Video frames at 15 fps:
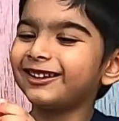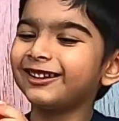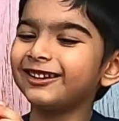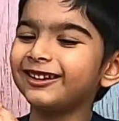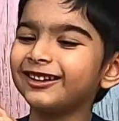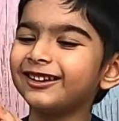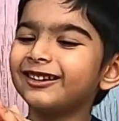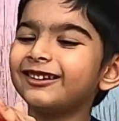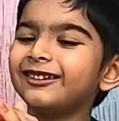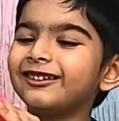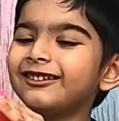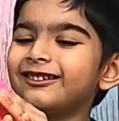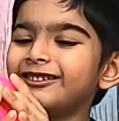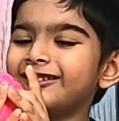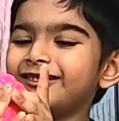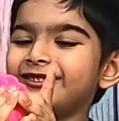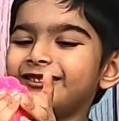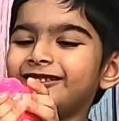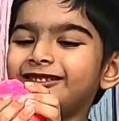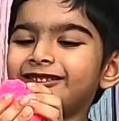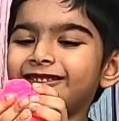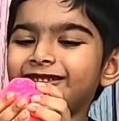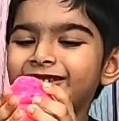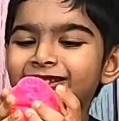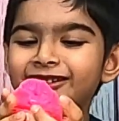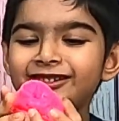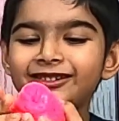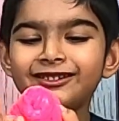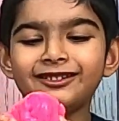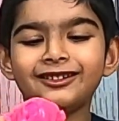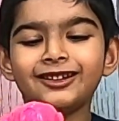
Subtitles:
Yeah, what does that mean?